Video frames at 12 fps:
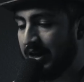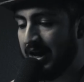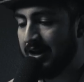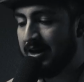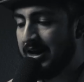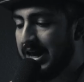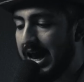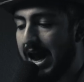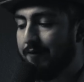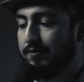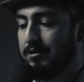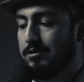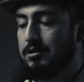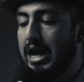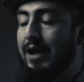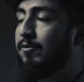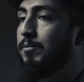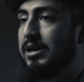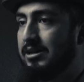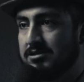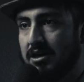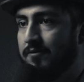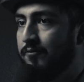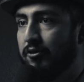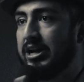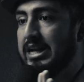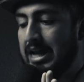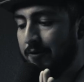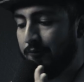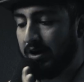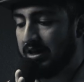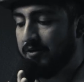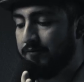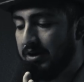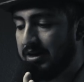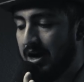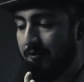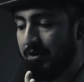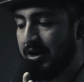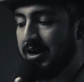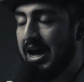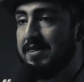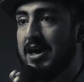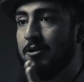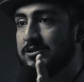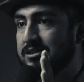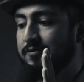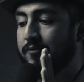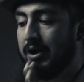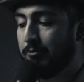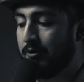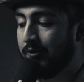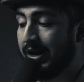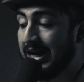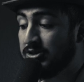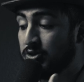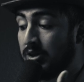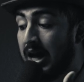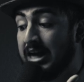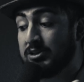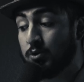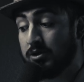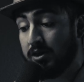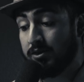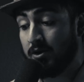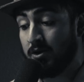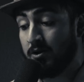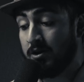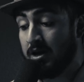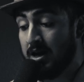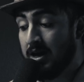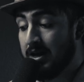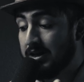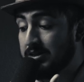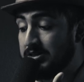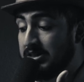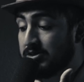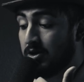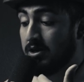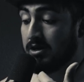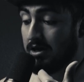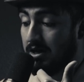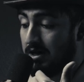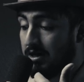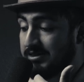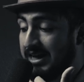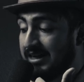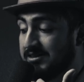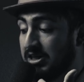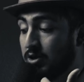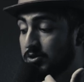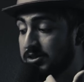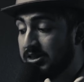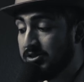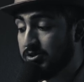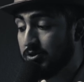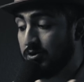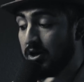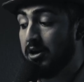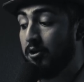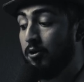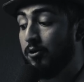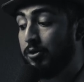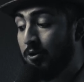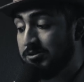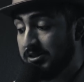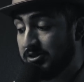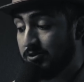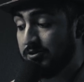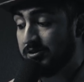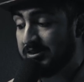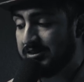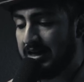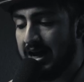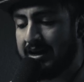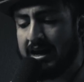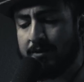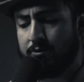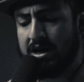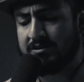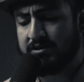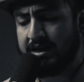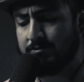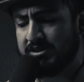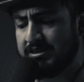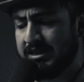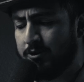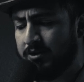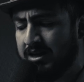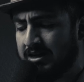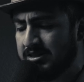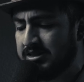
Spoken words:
that, everybody started freaking the fuck out, right? And that was in February. In July 23rd, she started texting her sister, on her third sister, I can pronounce her name, Sherry,